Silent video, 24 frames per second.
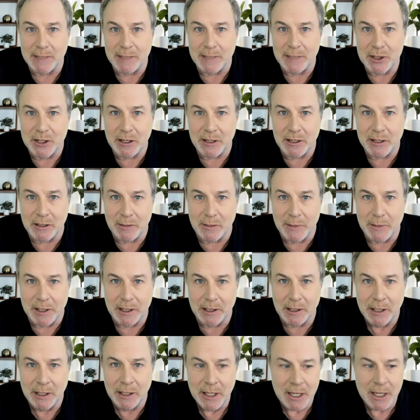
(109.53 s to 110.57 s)
I'm sure there'll be
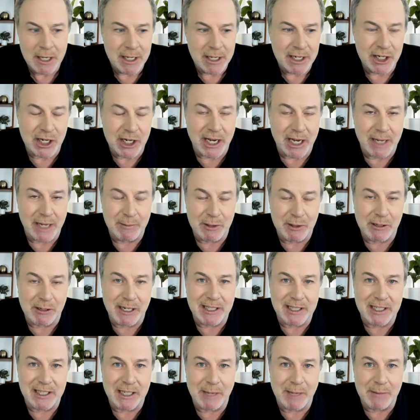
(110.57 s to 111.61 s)
James
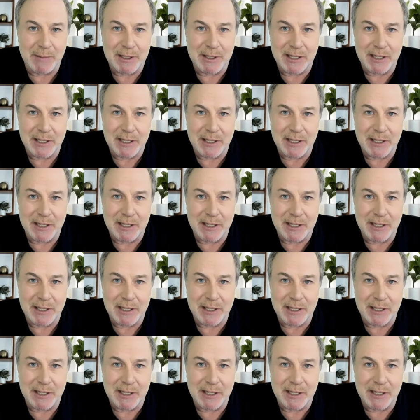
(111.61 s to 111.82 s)
dressed up as